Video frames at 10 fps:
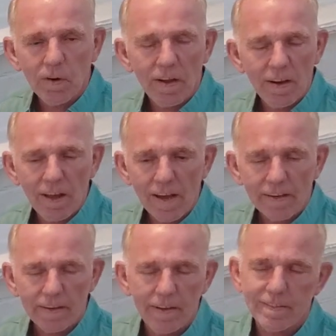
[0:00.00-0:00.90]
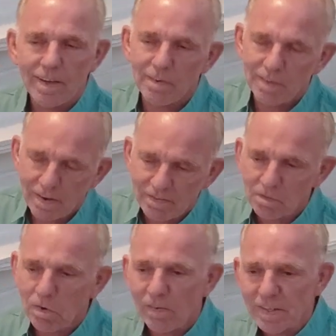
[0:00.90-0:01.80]
what I like and I don't have to
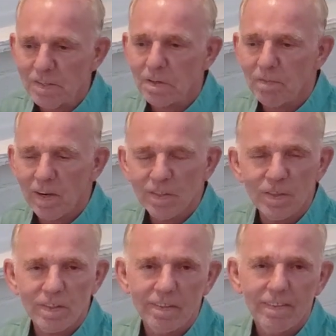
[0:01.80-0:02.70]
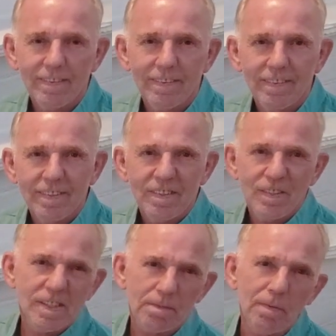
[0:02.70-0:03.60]
worry too much. And
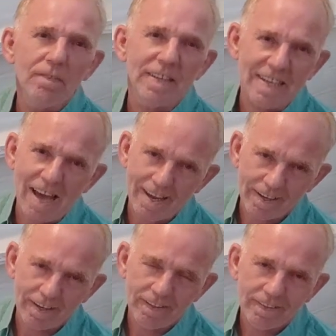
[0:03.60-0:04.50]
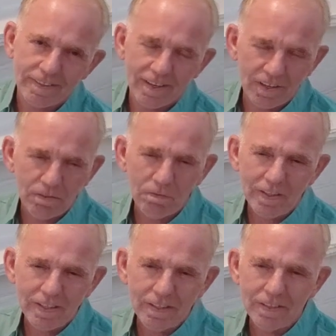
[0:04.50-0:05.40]
she's a bit of a nagger, you know. What
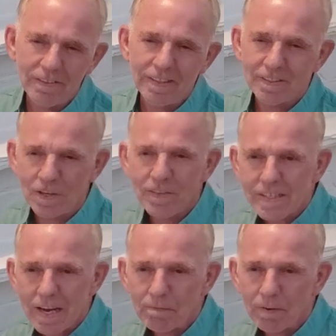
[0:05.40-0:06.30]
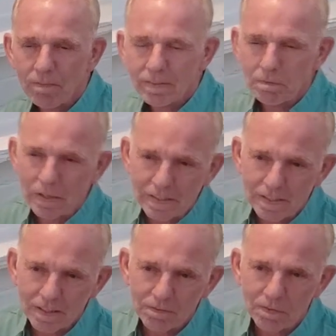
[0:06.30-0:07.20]
are you doing? Turn the tap off, you're
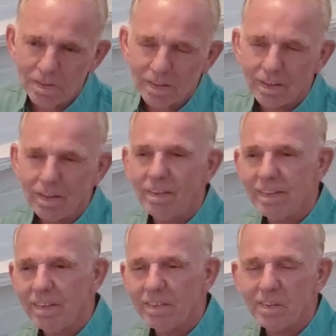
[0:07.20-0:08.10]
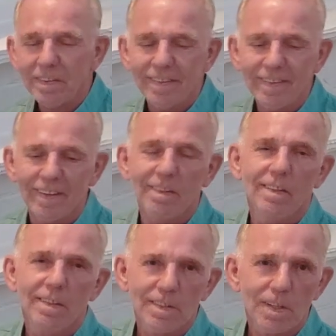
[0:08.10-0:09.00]
wasting the water. Oh, don't do that, you know.
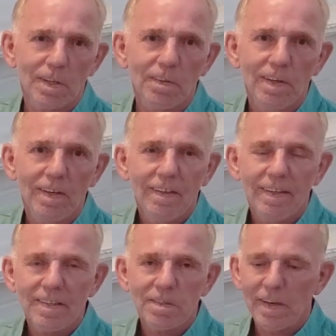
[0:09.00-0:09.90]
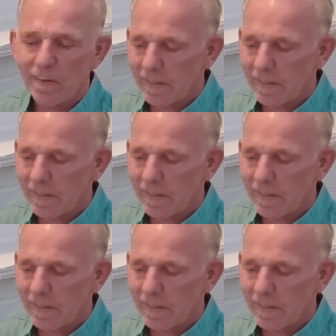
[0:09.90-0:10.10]
So it's quite